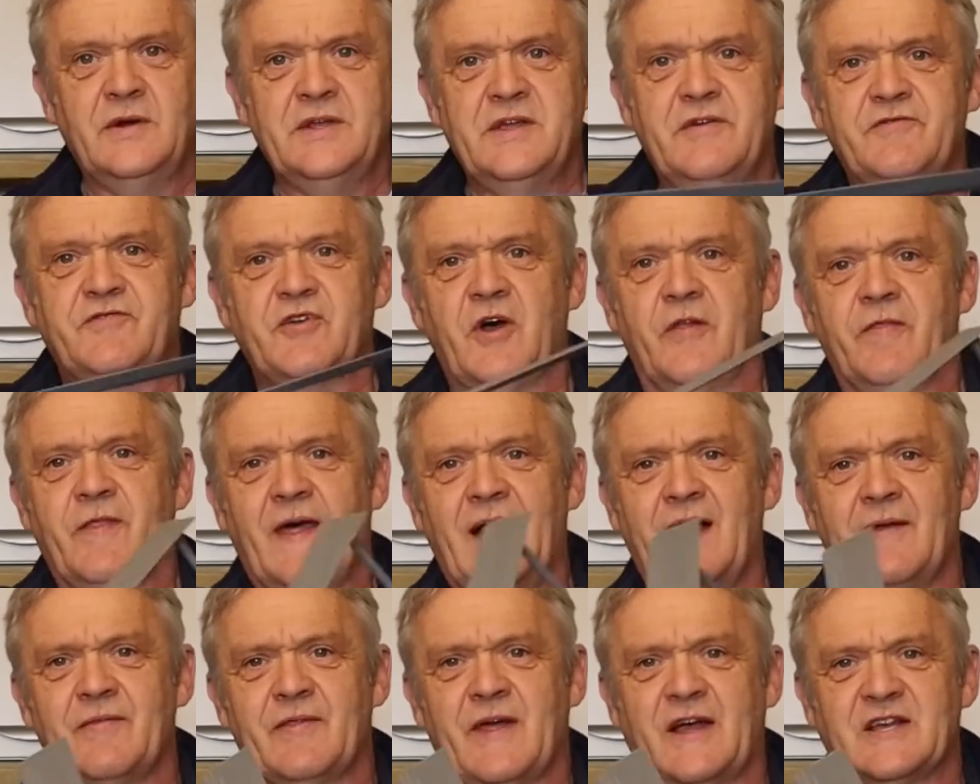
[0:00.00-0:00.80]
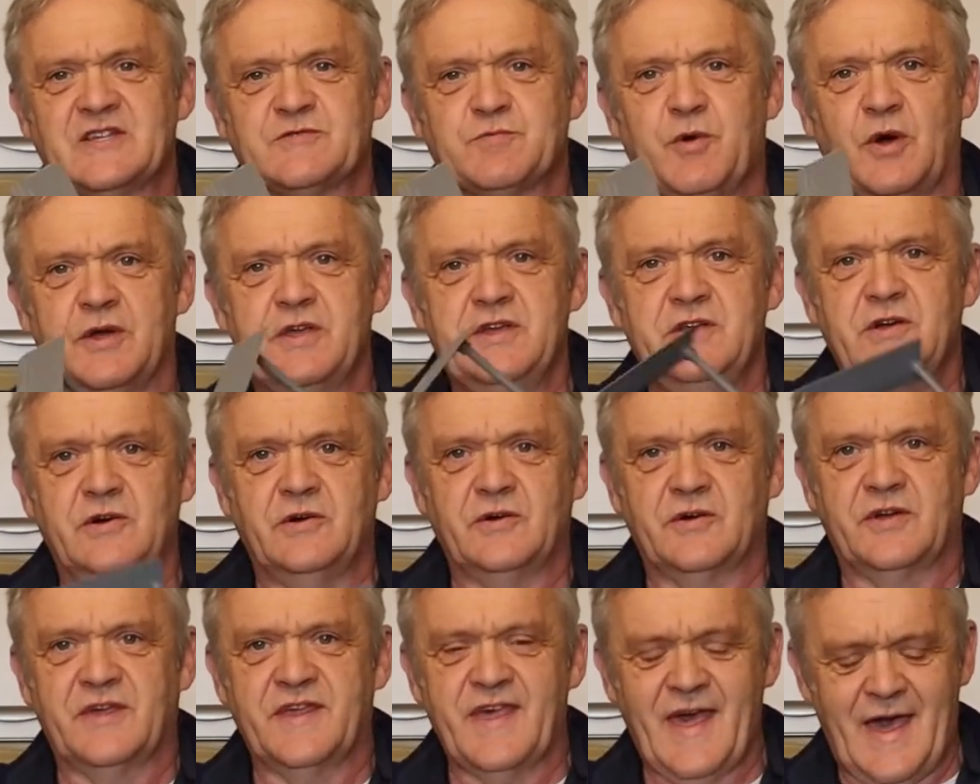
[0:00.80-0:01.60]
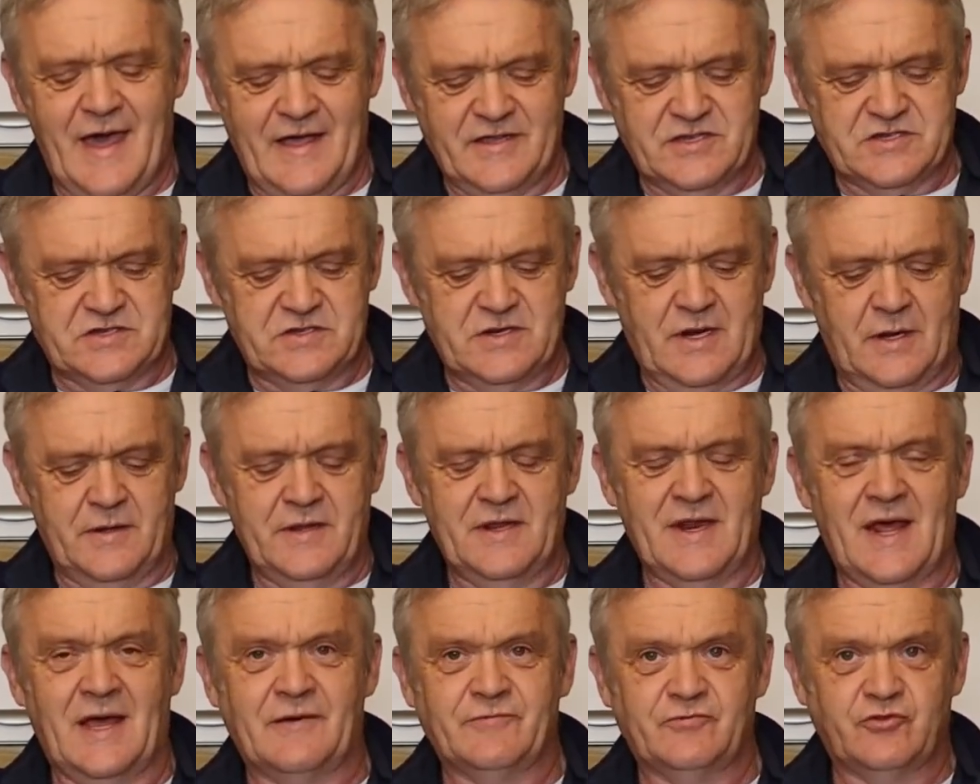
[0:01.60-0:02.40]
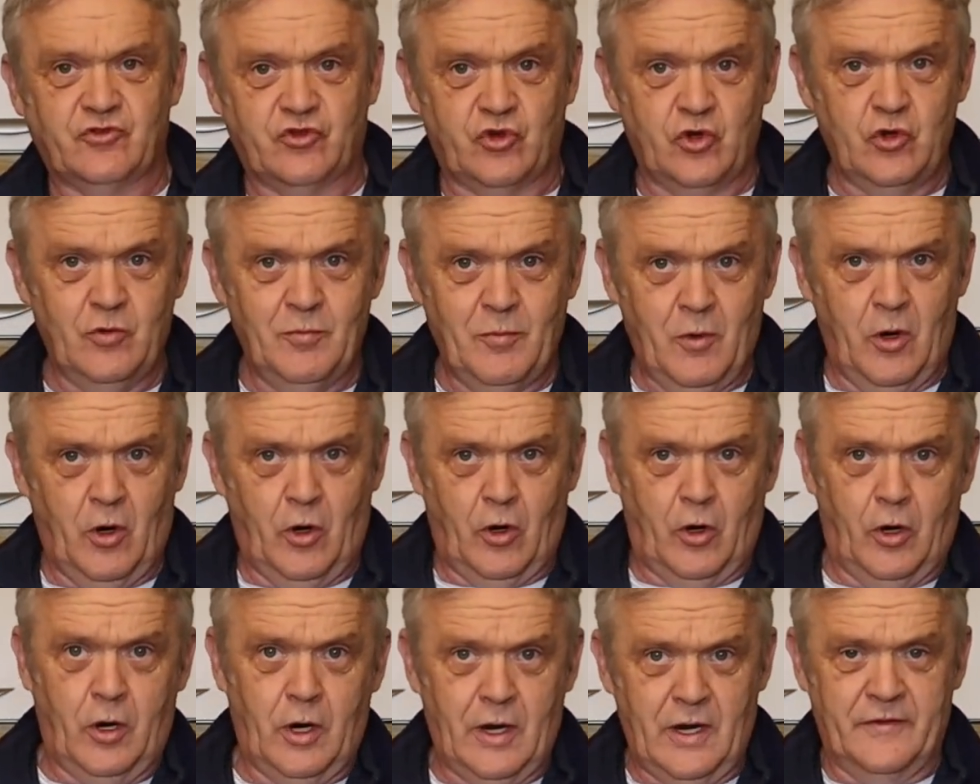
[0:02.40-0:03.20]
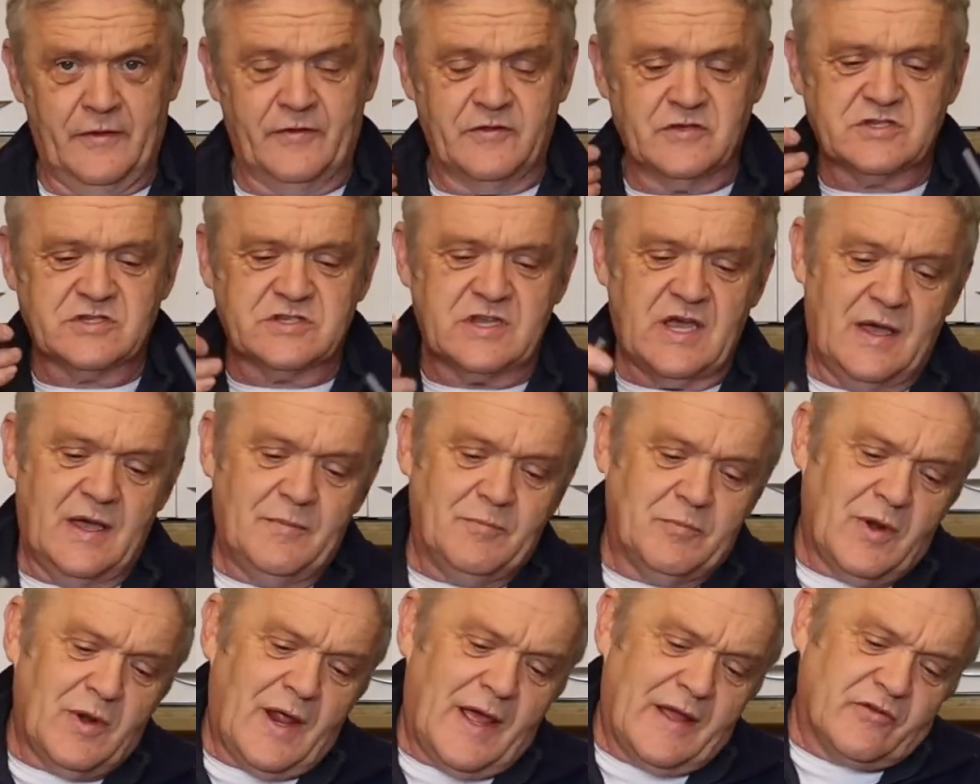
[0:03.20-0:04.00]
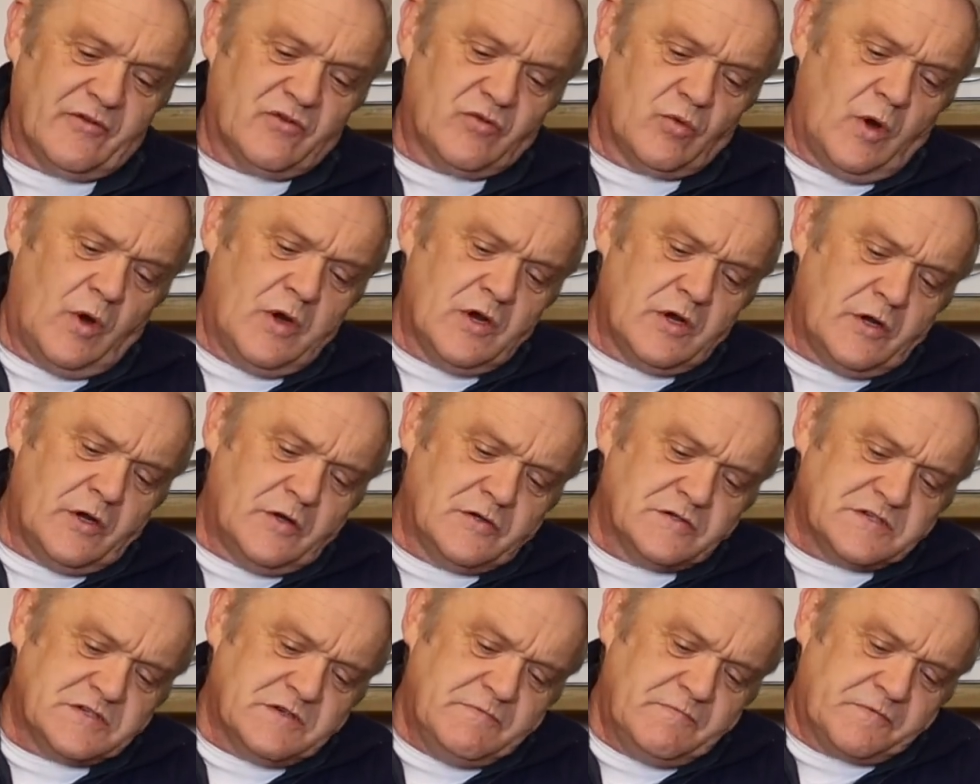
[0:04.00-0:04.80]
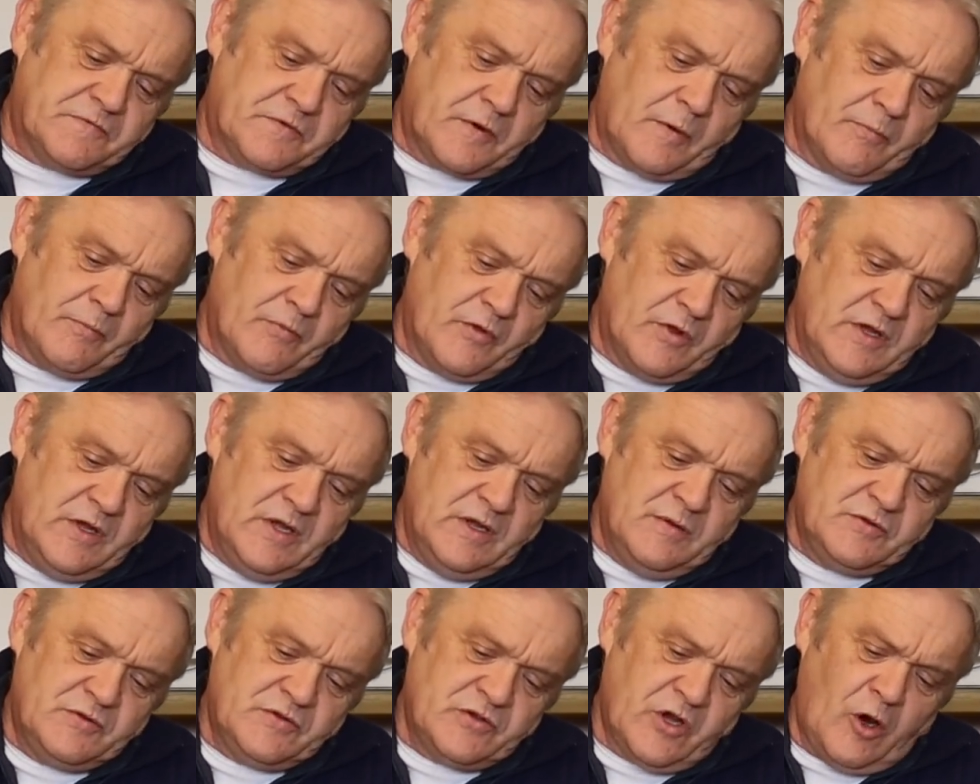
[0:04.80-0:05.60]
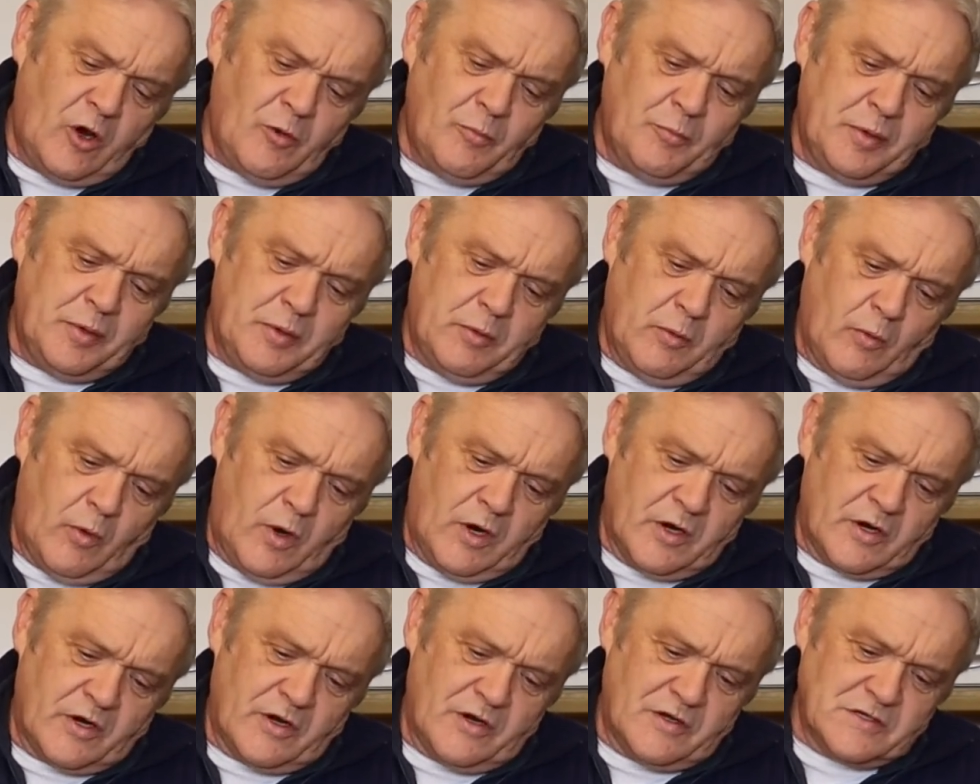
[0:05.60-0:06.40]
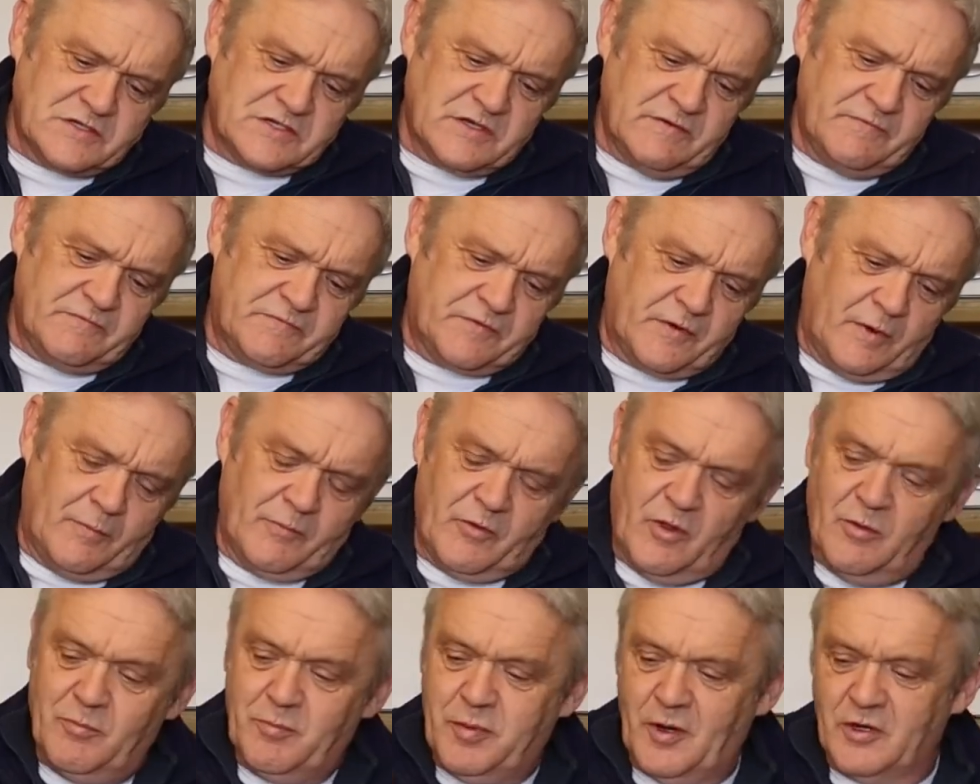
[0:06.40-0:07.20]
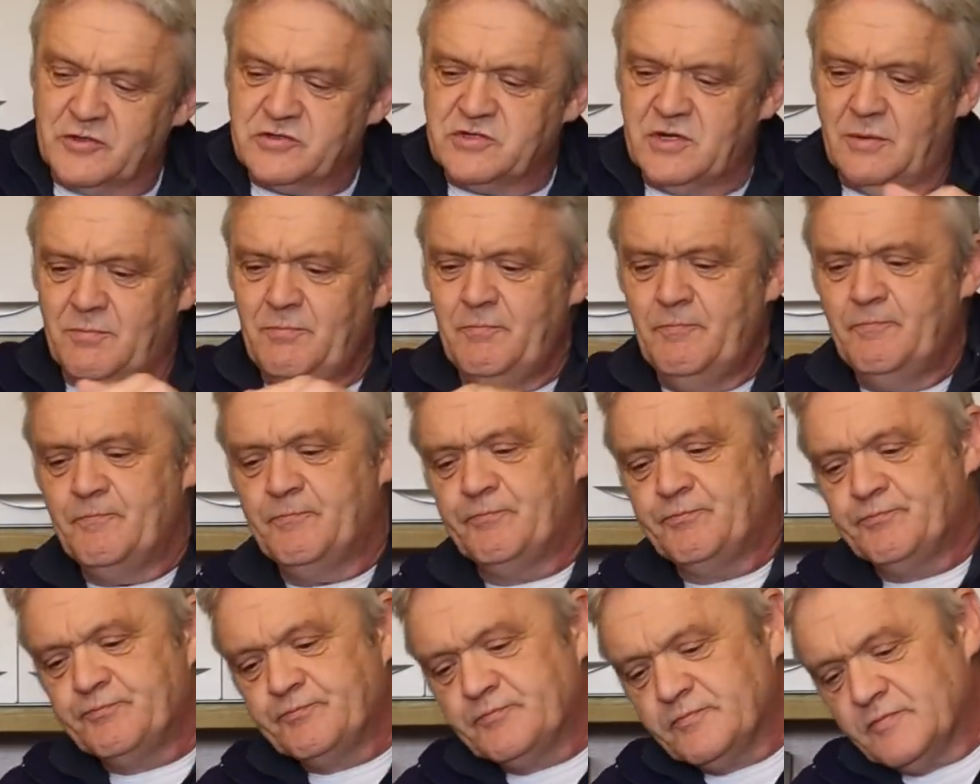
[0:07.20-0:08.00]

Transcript: When you've done that, that's what you'll get. Now you'll have two more at the same length. One goes in from the top, one goes in from the bottom.